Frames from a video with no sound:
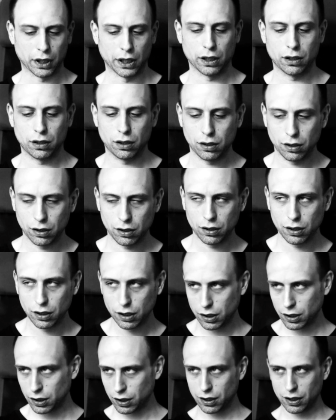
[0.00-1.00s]
but it's
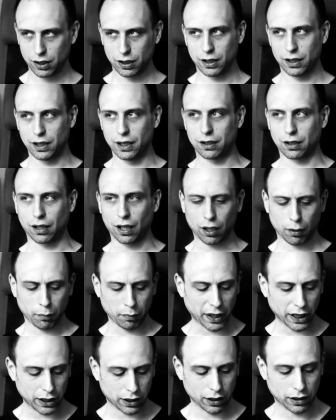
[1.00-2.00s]
got a
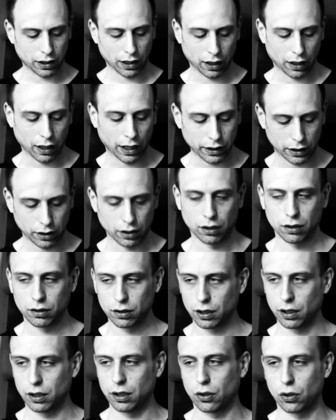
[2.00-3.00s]
message I'd like to
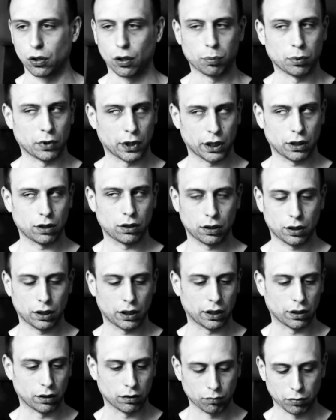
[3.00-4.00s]
incorporate
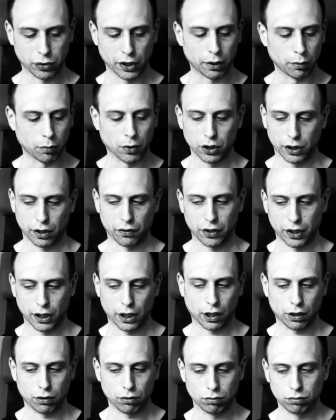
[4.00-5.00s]
in pretty much
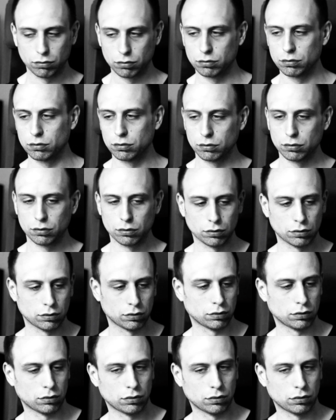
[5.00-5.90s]
everything I do. Things don't